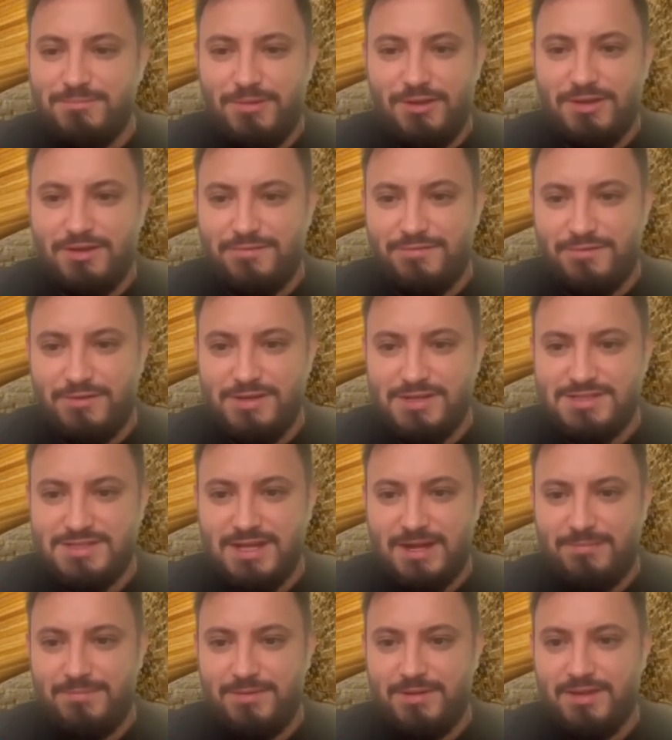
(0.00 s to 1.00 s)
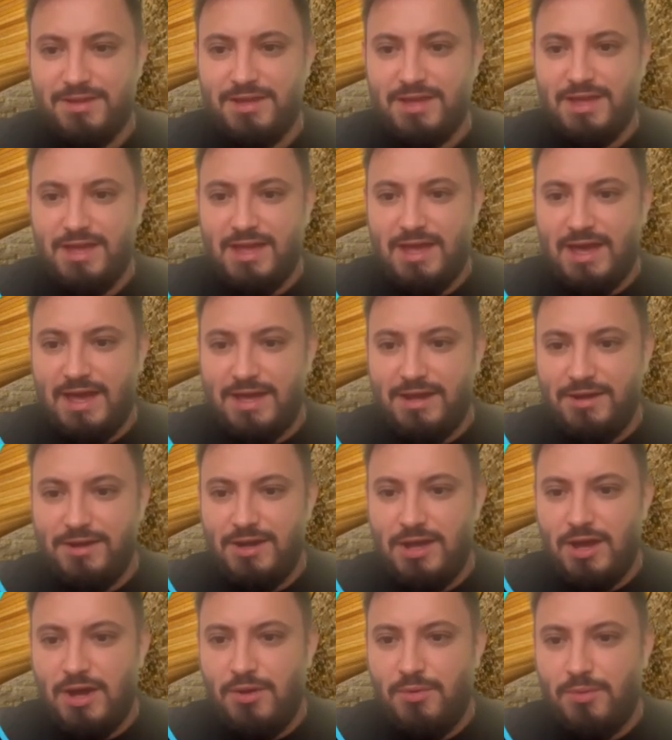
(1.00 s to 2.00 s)
model, for example. I don't
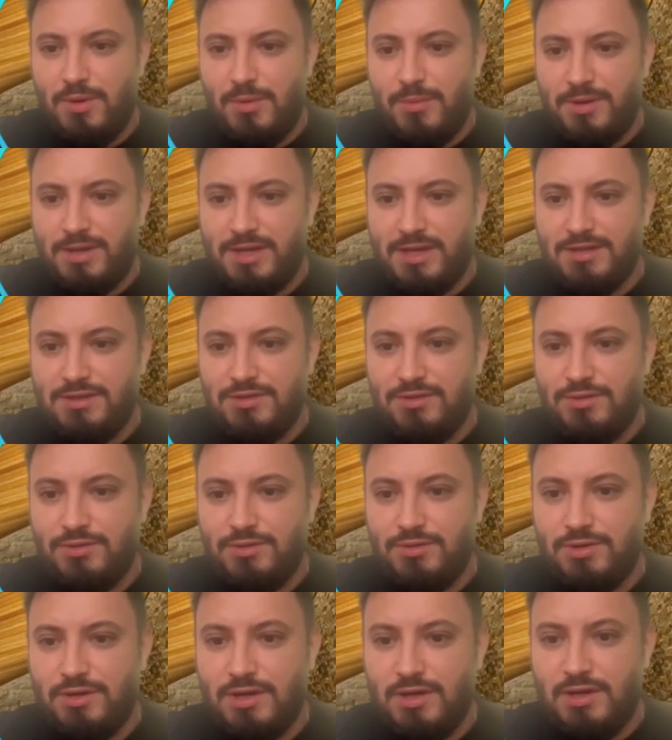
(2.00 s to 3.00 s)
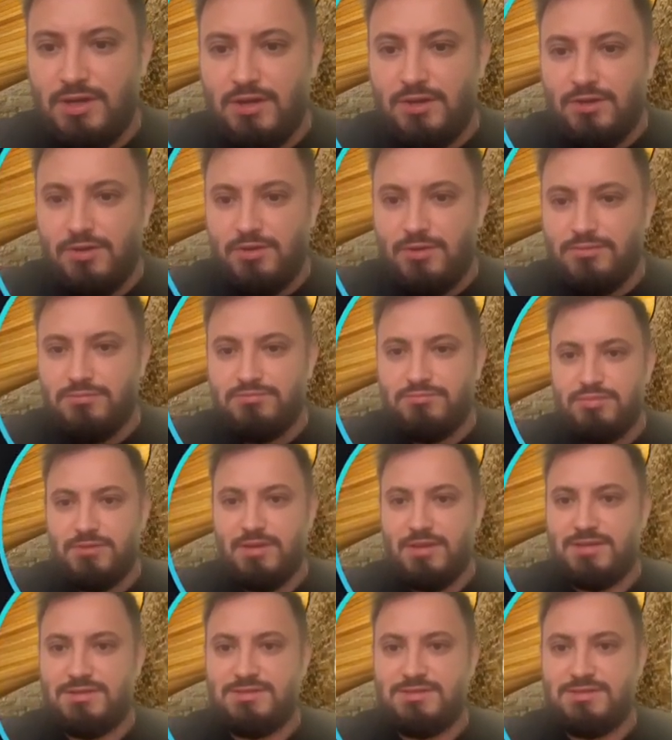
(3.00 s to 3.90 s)
know what we can do, who, like